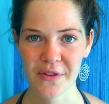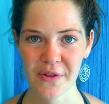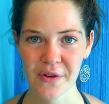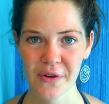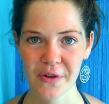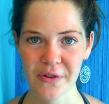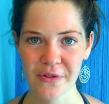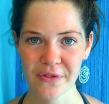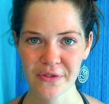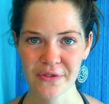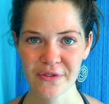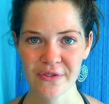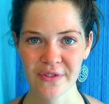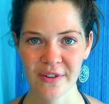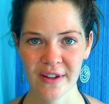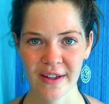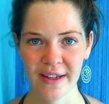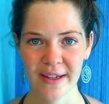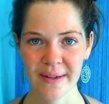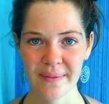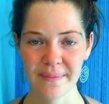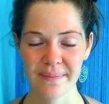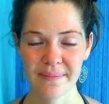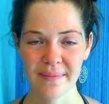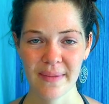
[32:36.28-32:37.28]
of
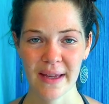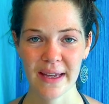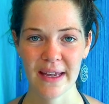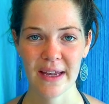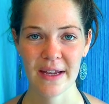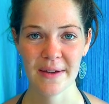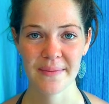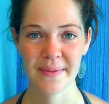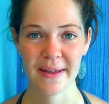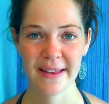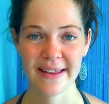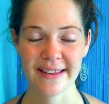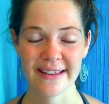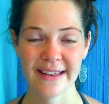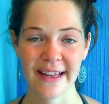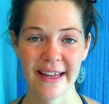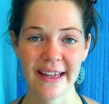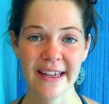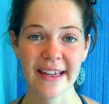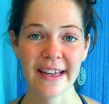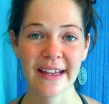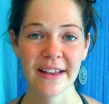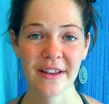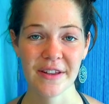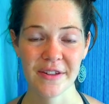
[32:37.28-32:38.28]
making a
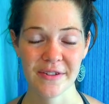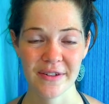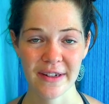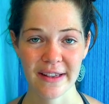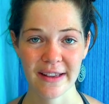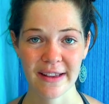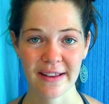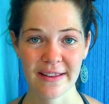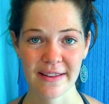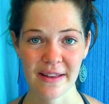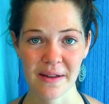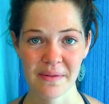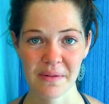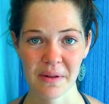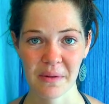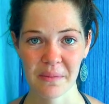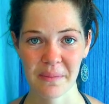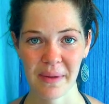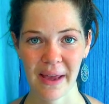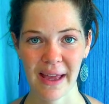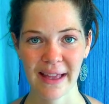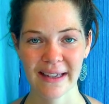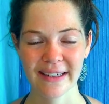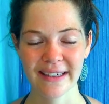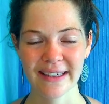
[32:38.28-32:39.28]
mistake and treating someone
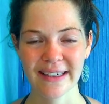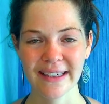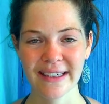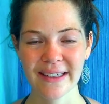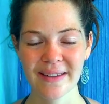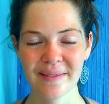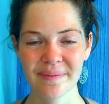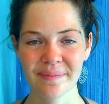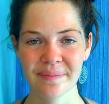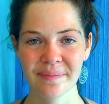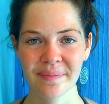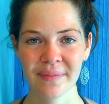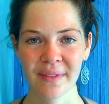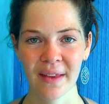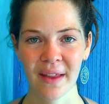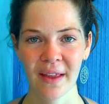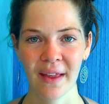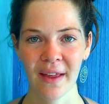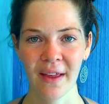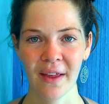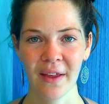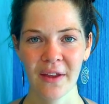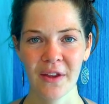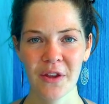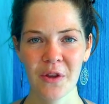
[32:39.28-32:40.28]
badly,
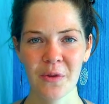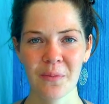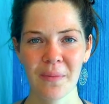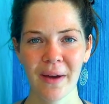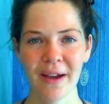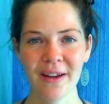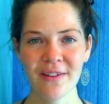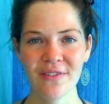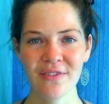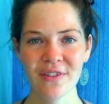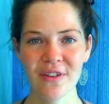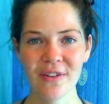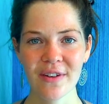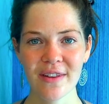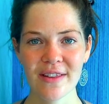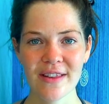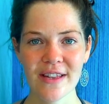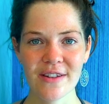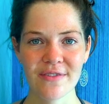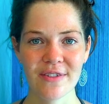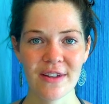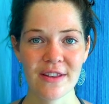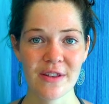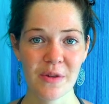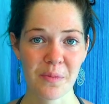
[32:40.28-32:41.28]
you might feel as
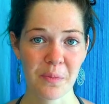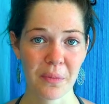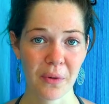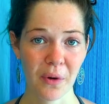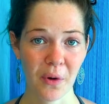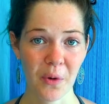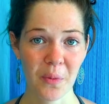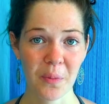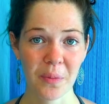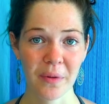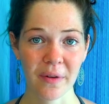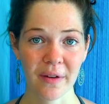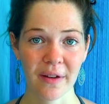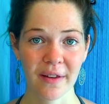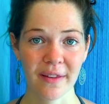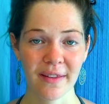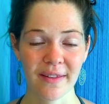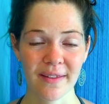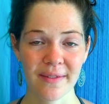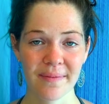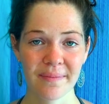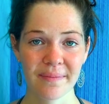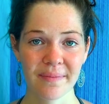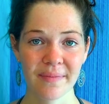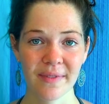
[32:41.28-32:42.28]
if it's appropriate
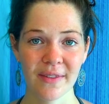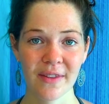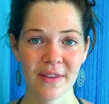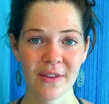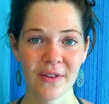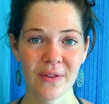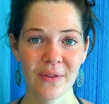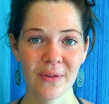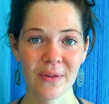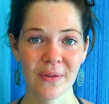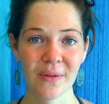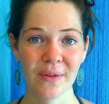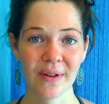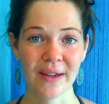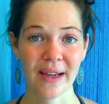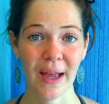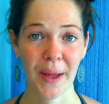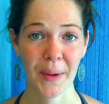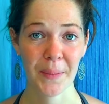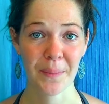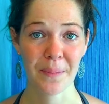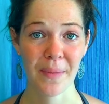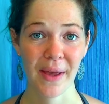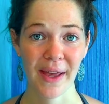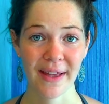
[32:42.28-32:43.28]
to
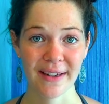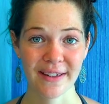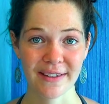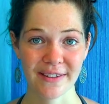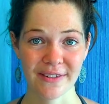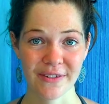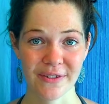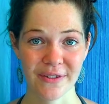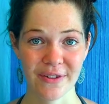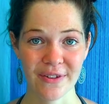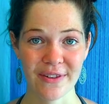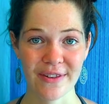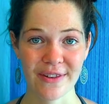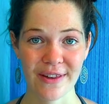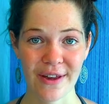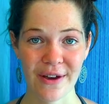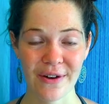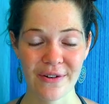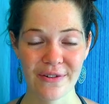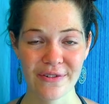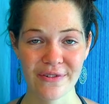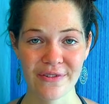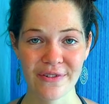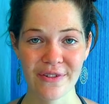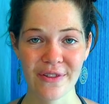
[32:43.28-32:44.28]
get mad at
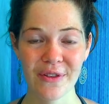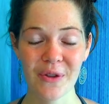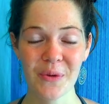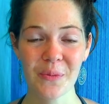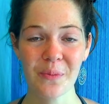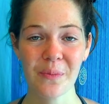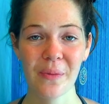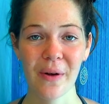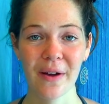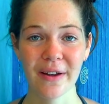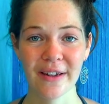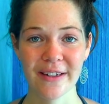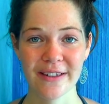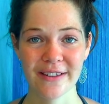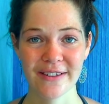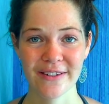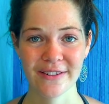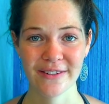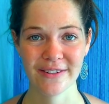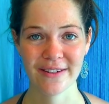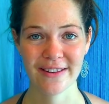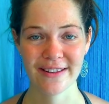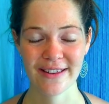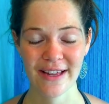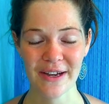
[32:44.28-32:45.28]
yourself, to punish
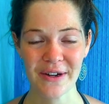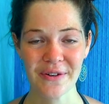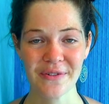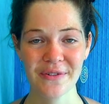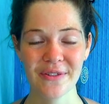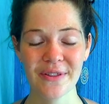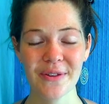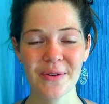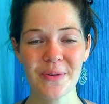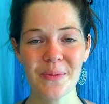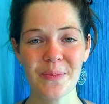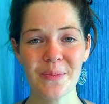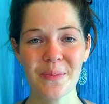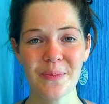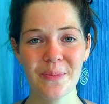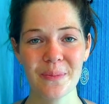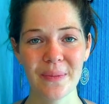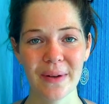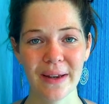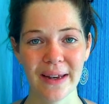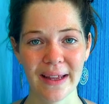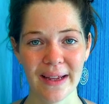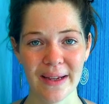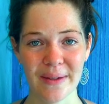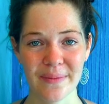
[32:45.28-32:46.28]
yourself, to
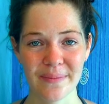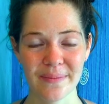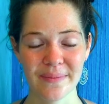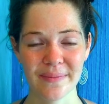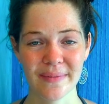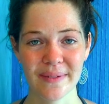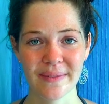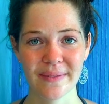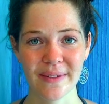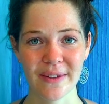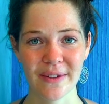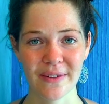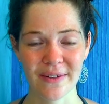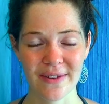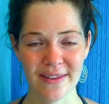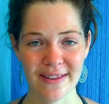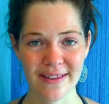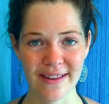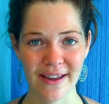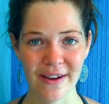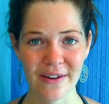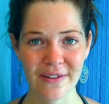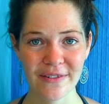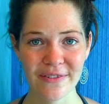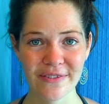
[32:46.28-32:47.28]
blame
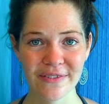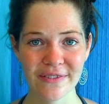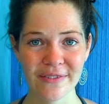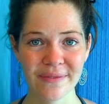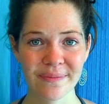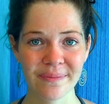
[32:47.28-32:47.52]
yourself.